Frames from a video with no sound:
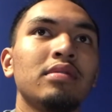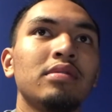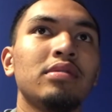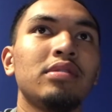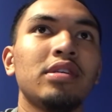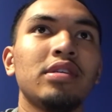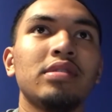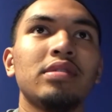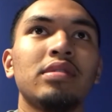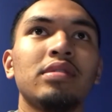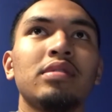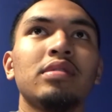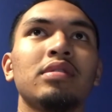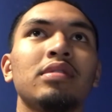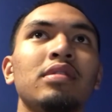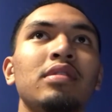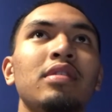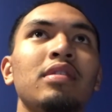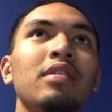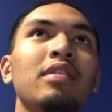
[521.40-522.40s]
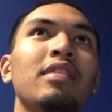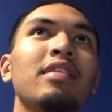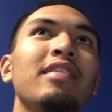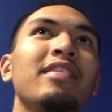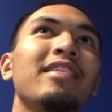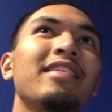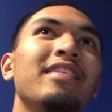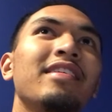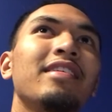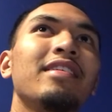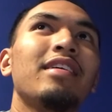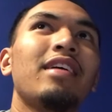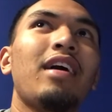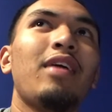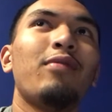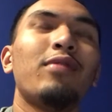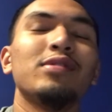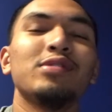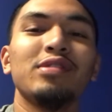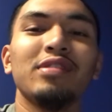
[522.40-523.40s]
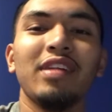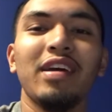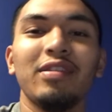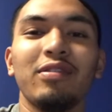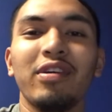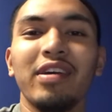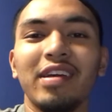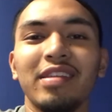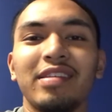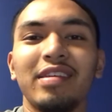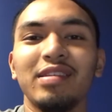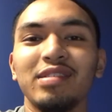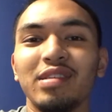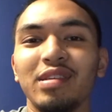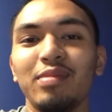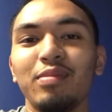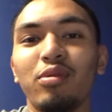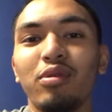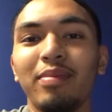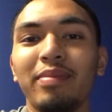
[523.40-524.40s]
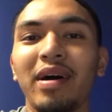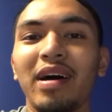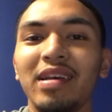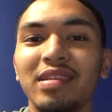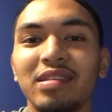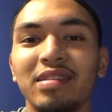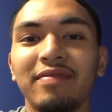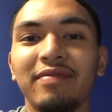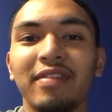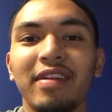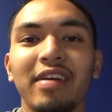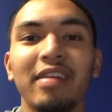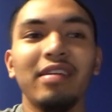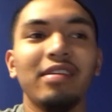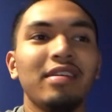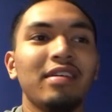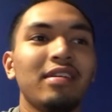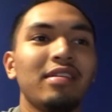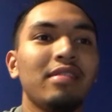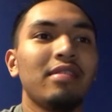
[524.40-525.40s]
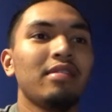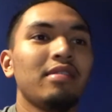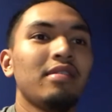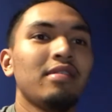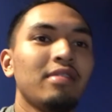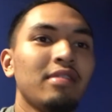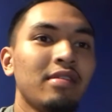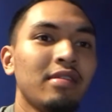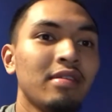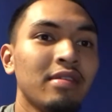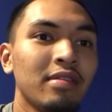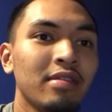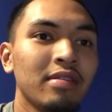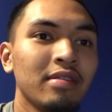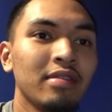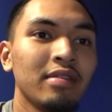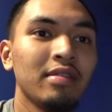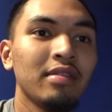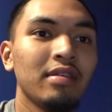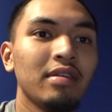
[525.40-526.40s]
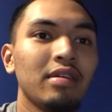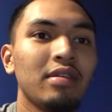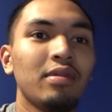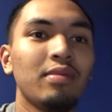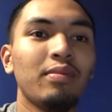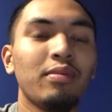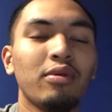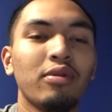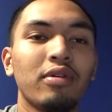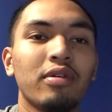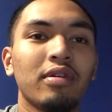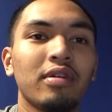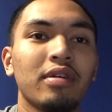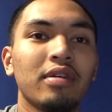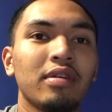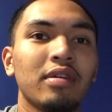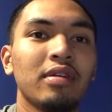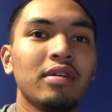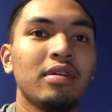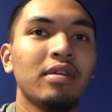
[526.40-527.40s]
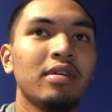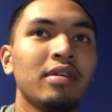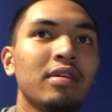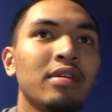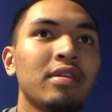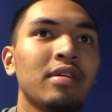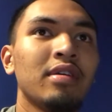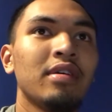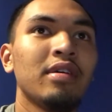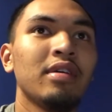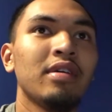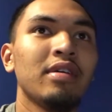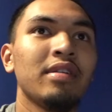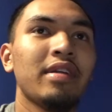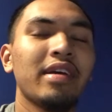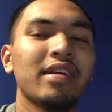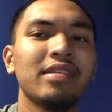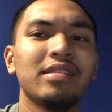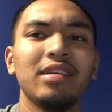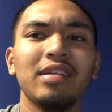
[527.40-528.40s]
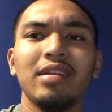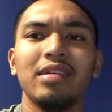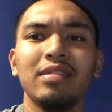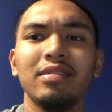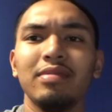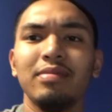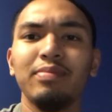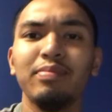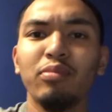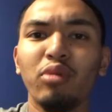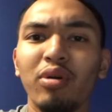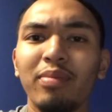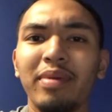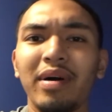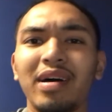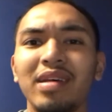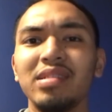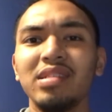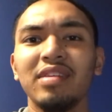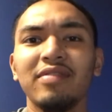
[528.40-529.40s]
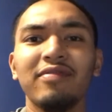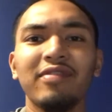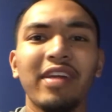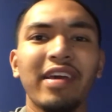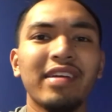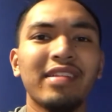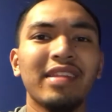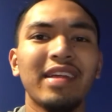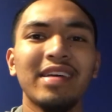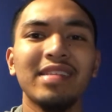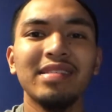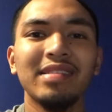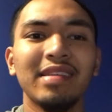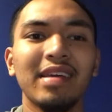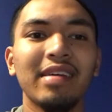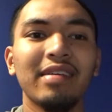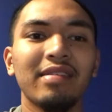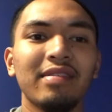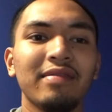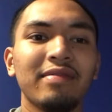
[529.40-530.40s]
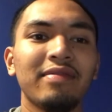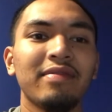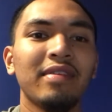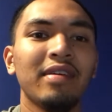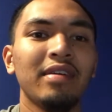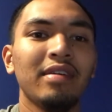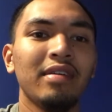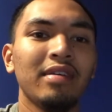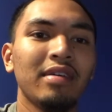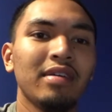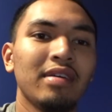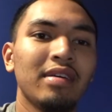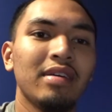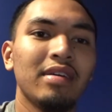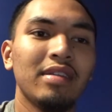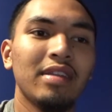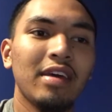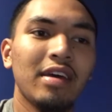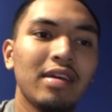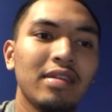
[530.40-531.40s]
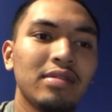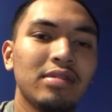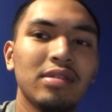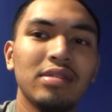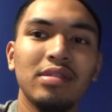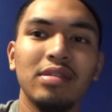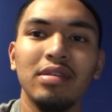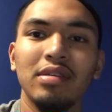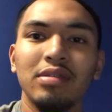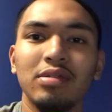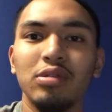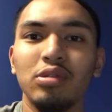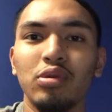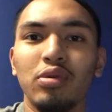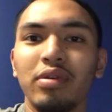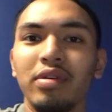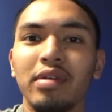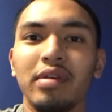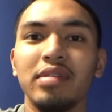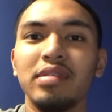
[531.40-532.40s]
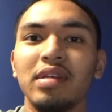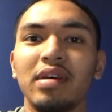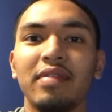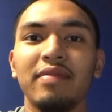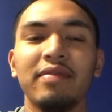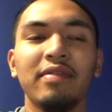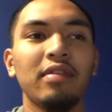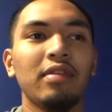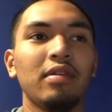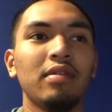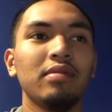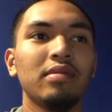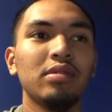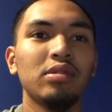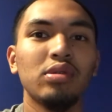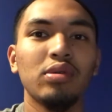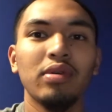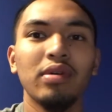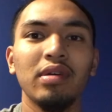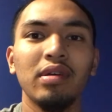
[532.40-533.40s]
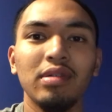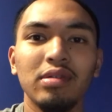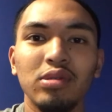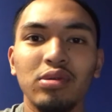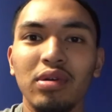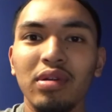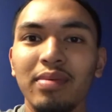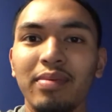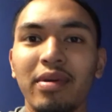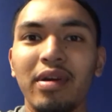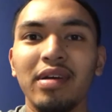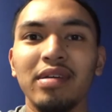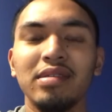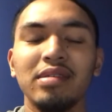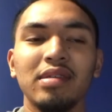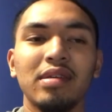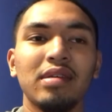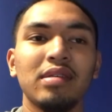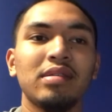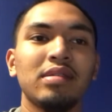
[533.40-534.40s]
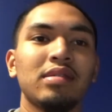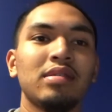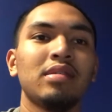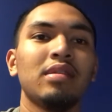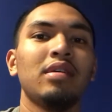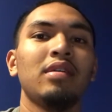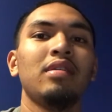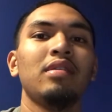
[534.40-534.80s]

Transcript: just I want you to like look at things in a more positive light, and in a more like, yeah, more positive, like less negative, and that just enjoy yourself, enjoy the process.